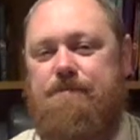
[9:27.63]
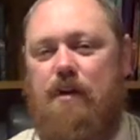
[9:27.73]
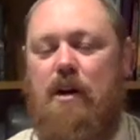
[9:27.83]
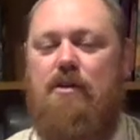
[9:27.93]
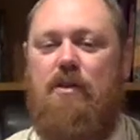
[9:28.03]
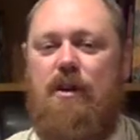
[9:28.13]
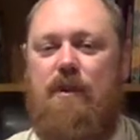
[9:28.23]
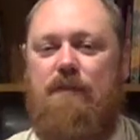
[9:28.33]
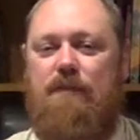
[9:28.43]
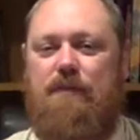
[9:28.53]
What a joy.
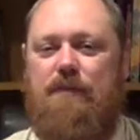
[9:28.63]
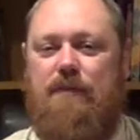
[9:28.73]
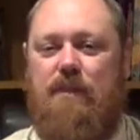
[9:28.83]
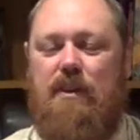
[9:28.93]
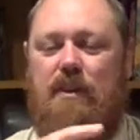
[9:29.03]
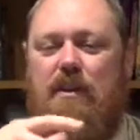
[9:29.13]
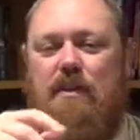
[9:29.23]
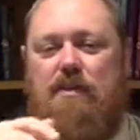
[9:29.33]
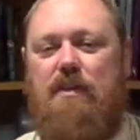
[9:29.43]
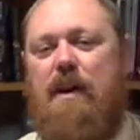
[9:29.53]

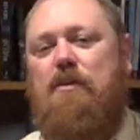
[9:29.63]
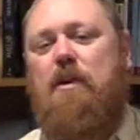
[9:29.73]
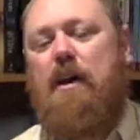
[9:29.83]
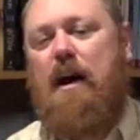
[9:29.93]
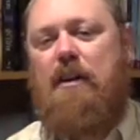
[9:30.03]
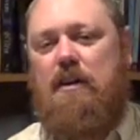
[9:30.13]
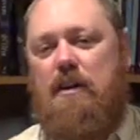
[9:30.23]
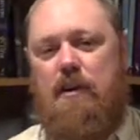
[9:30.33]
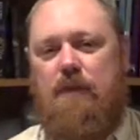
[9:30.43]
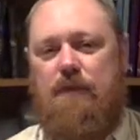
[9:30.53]
See, that's what God can
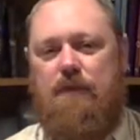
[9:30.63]
do.